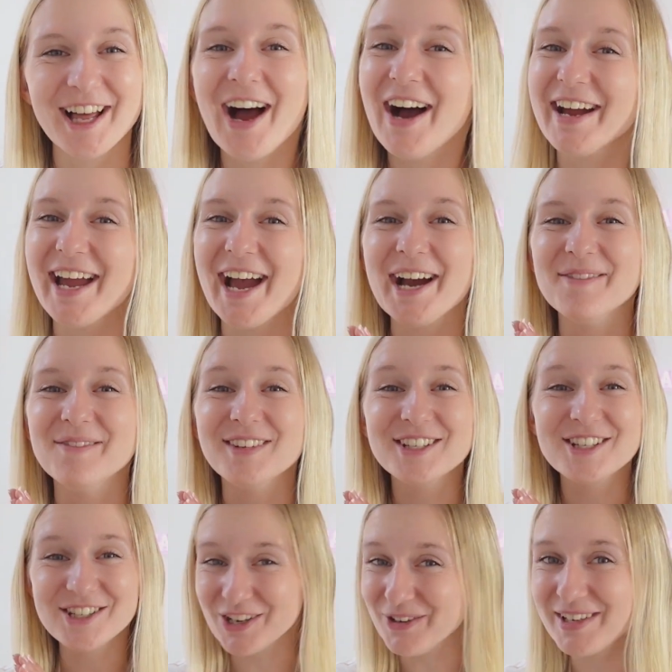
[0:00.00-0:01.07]
I am
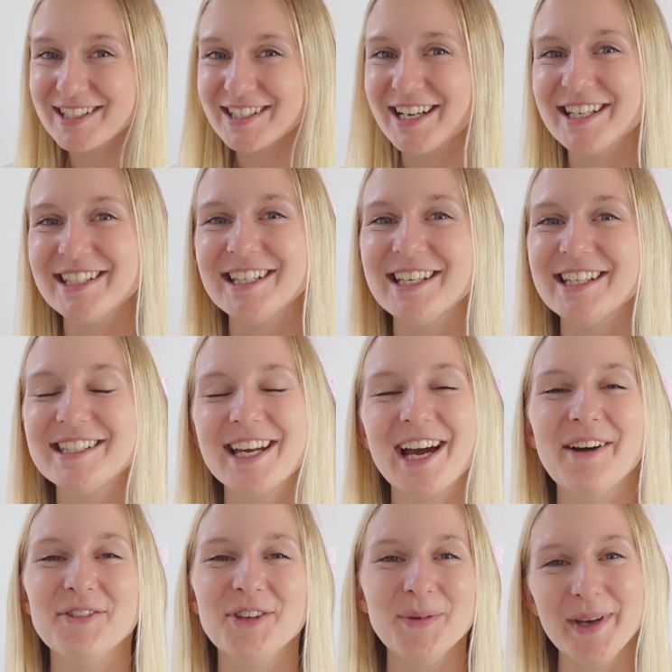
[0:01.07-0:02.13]
so excited to
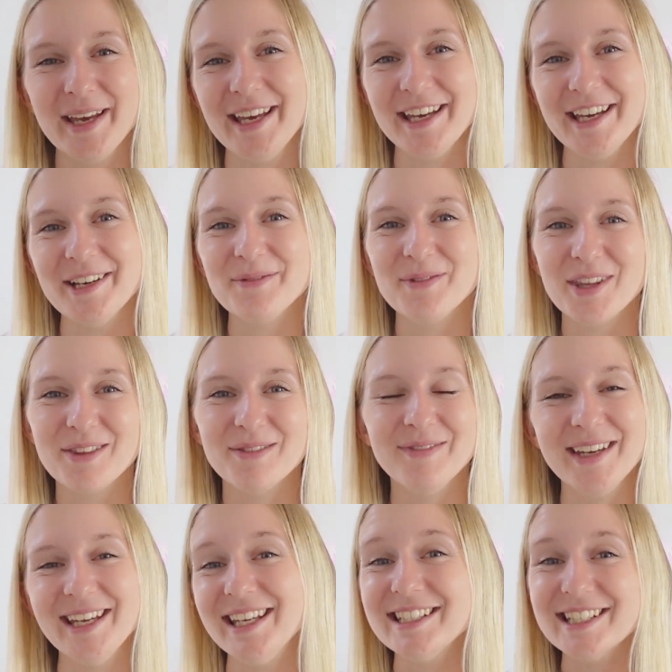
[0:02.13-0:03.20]
have you here with
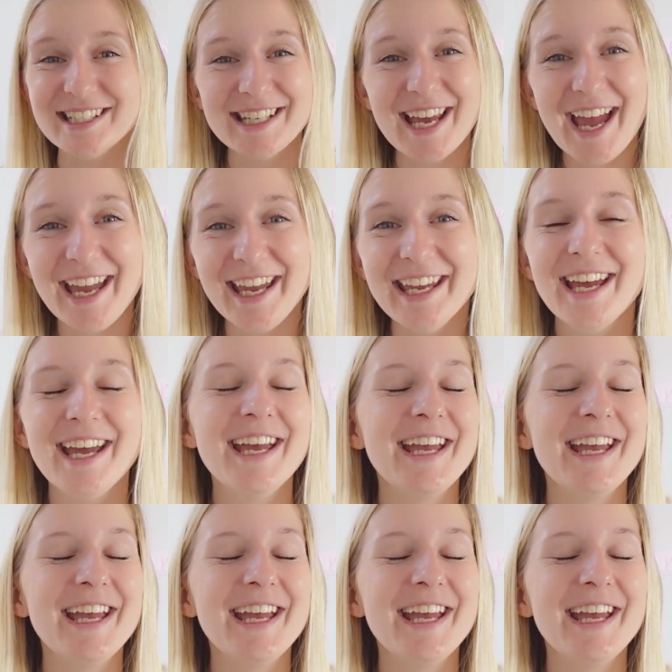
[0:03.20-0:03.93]
me today.